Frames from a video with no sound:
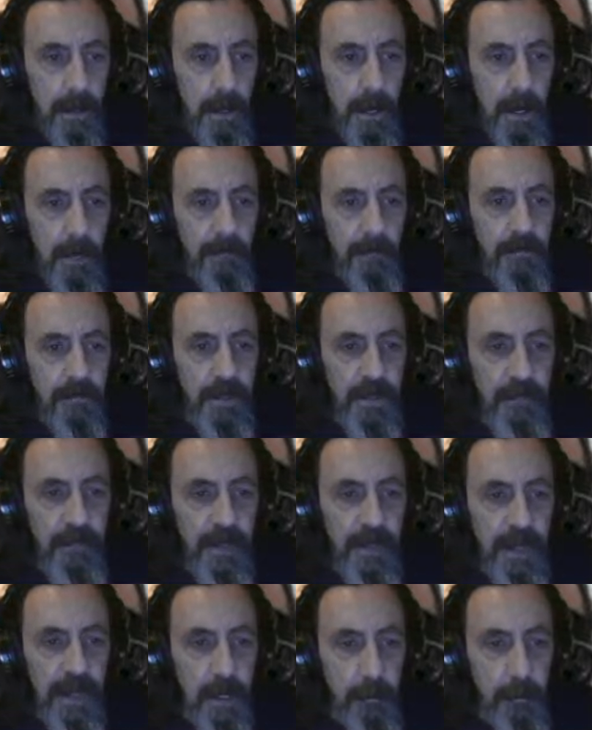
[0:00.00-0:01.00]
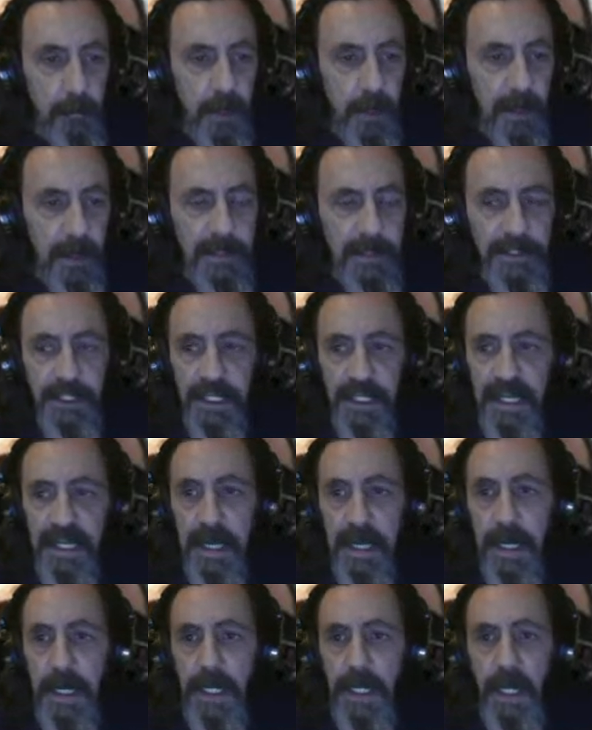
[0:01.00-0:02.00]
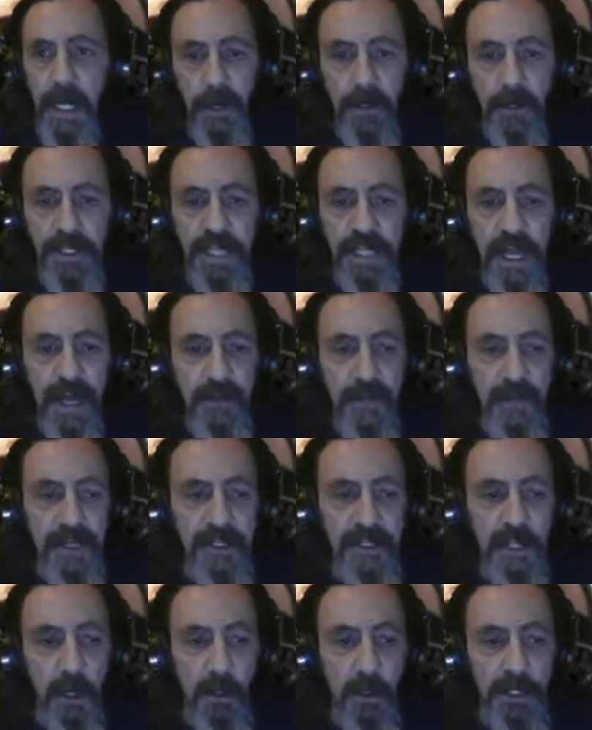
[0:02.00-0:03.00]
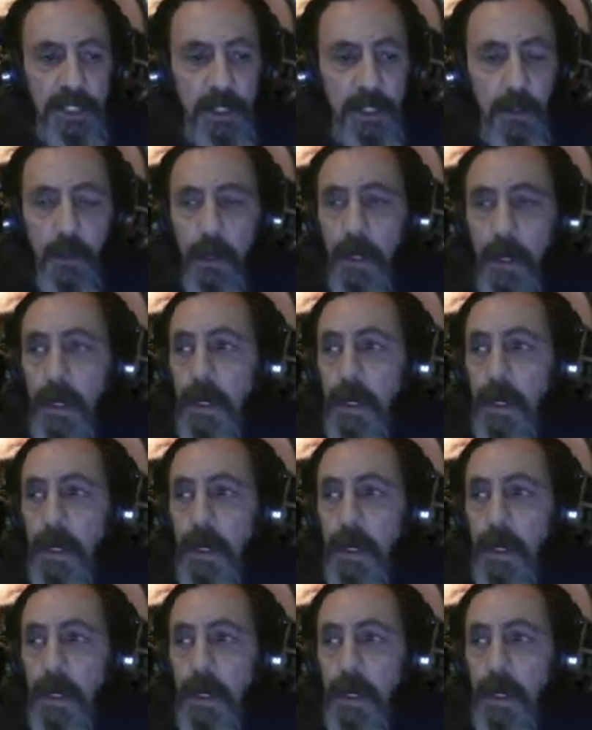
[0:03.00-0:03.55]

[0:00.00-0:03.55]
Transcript: of living in a place. Dean, you understand this, don't you?